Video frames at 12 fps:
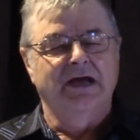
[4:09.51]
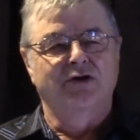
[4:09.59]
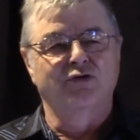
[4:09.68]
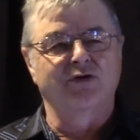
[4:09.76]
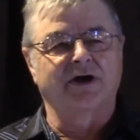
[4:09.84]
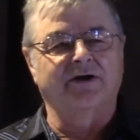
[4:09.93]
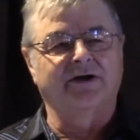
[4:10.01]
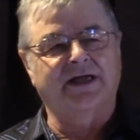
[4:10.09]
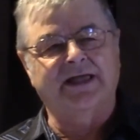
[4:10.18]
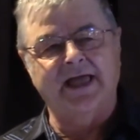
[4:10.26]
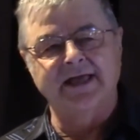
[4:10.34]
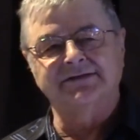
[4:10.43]
who are
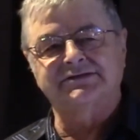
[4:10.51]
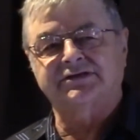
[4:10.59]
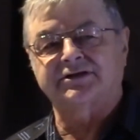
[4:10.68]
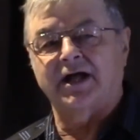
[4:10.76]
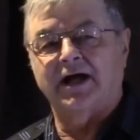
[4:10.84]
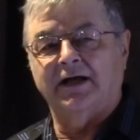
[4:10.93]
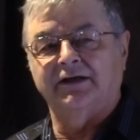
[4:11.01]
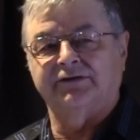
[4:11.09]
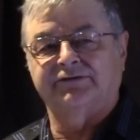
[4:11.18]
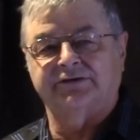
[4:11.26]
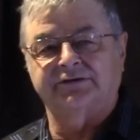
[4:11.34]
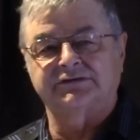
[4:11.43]
against
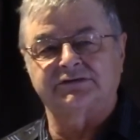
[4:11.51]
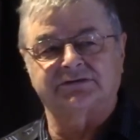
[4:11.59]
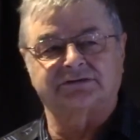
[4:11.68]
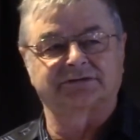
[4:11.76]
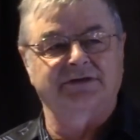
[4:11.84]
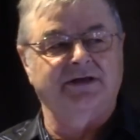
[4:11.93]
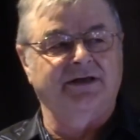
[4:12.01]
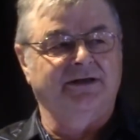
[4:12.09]
ISIS,